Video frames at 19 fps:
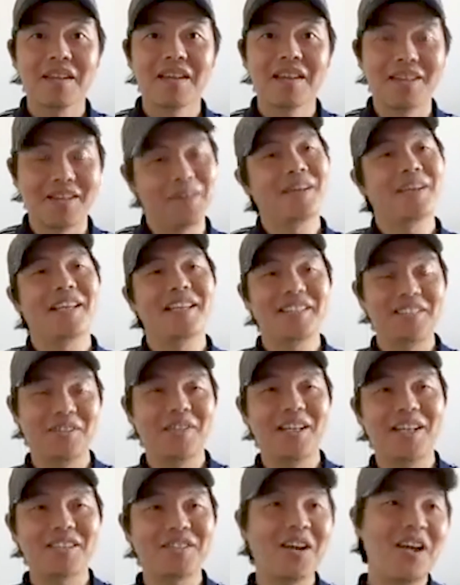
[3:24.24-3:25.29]
Oh, okay. So
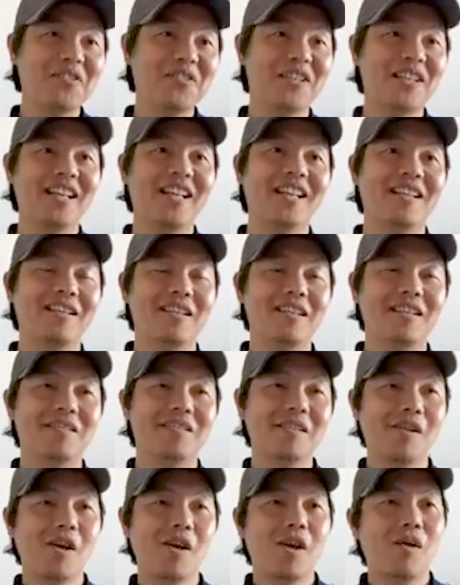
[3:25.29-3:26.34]
yeah, so after that,
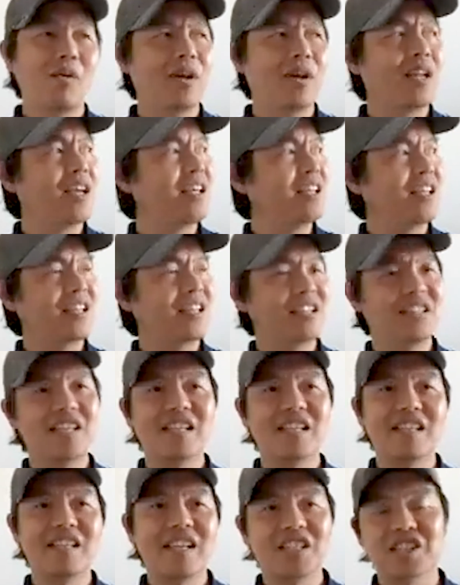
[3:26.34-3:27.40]
when I
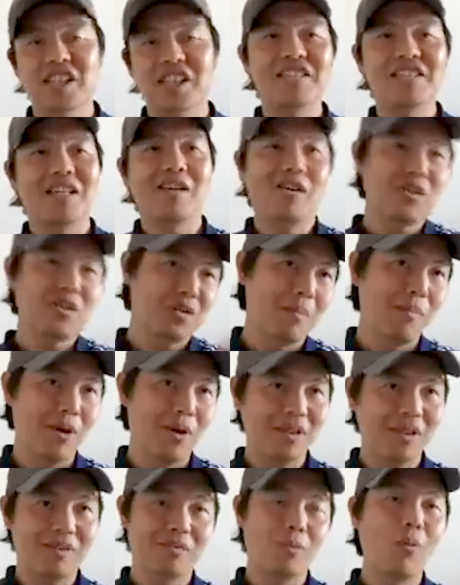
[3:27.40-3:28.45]
did an exchange, I also
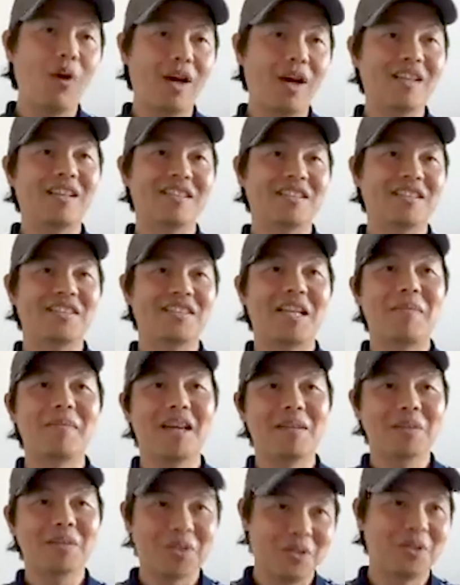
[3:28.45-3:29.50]
bought one at the same
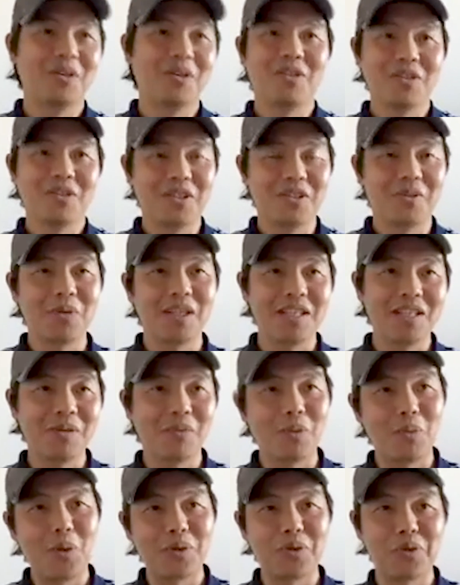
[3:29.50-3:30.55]
time. So, we
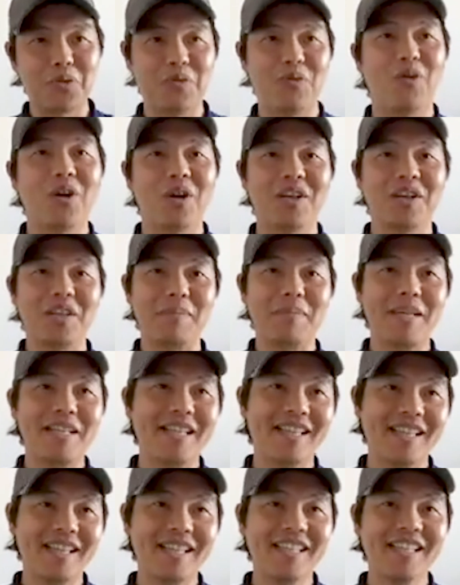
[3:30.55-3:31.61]
went to 4
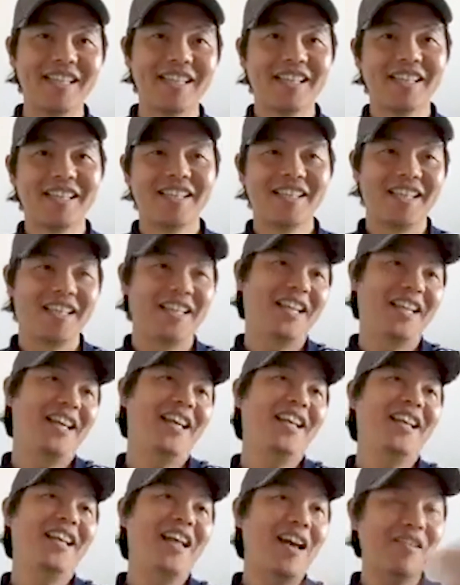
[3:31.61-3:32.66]
immediately. And
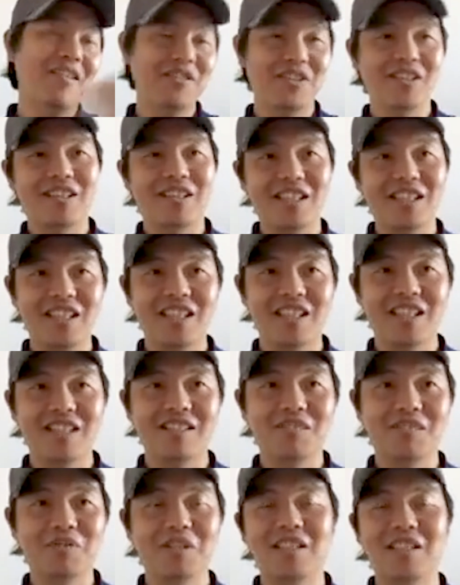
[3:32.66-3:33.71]
then after a
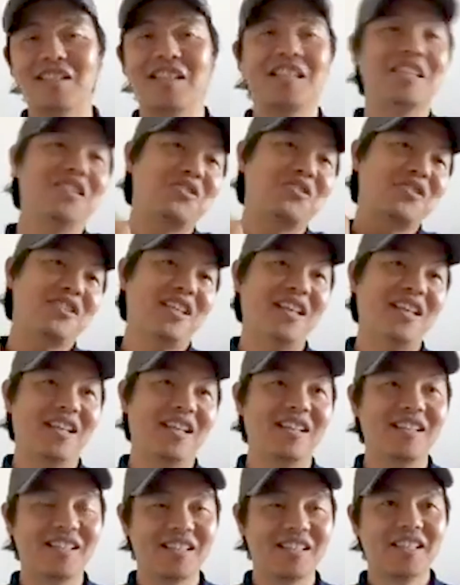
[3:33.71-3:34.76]
year, we decided to
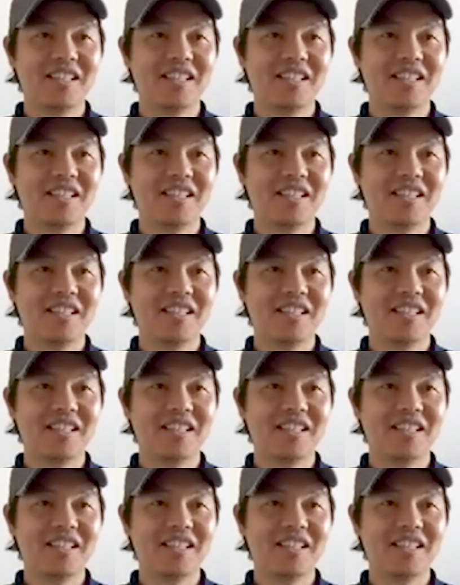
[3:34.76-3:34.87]
sell